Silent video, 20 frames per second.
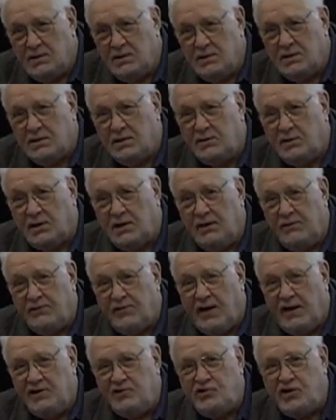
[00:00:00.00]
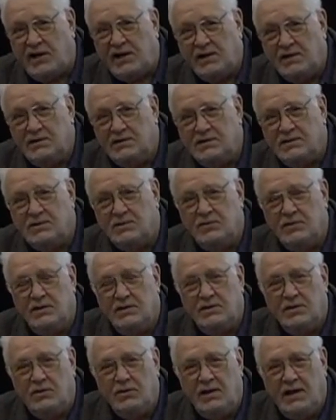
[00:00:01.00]
Kentucky Fried Chicken is going to
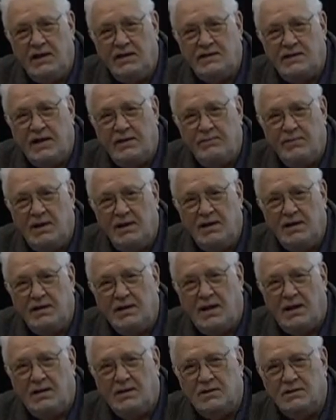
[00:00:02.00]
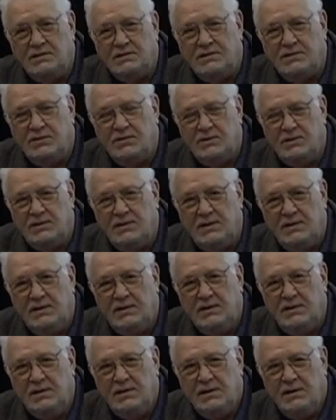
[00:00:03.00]
donate $10 million to the
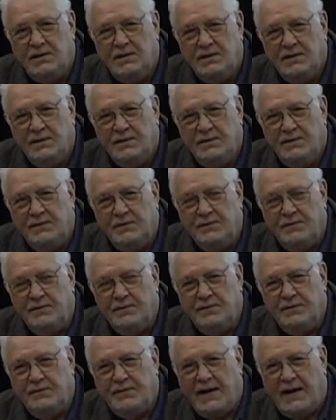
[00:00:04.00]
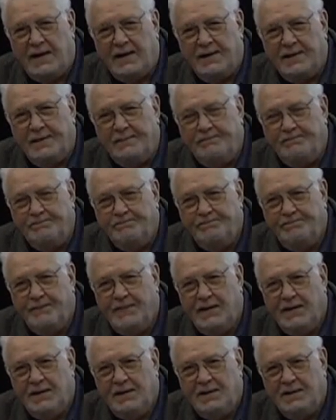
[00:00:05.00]
Vatican.
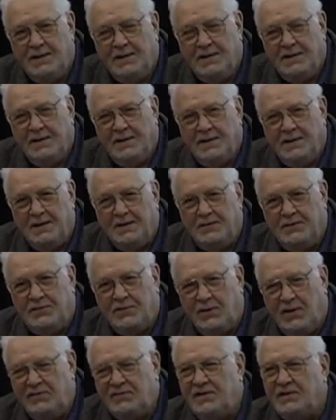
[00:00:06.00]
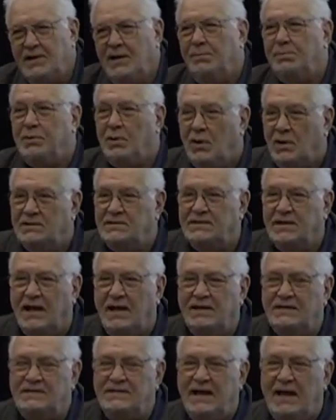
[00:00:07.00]
And so after the applause
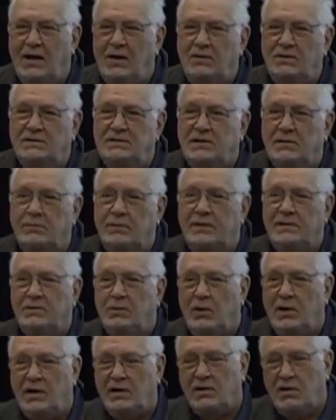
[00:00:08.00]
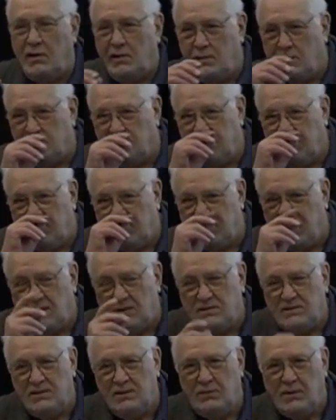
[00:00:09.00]
dies down, one of the cardinals yells
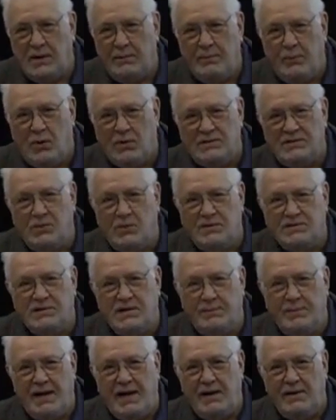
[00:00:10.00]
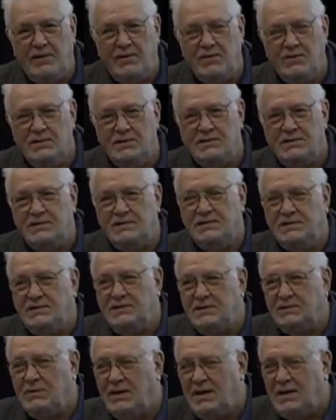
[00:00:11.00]
out, what's the bad news? And he
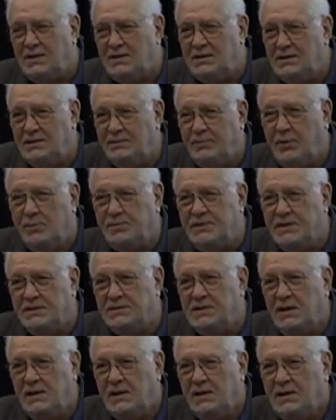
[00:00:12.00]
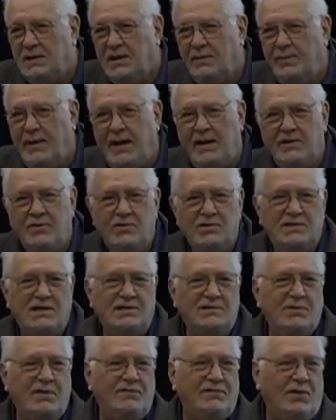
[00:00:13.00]
says, well, the Pope says, "The bad news
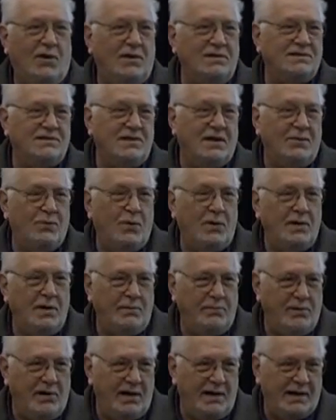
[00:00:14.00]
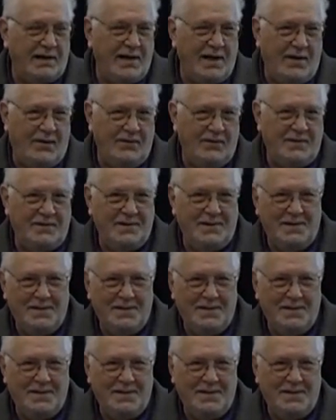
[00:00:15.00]
is we've lost our Wonder Bread account."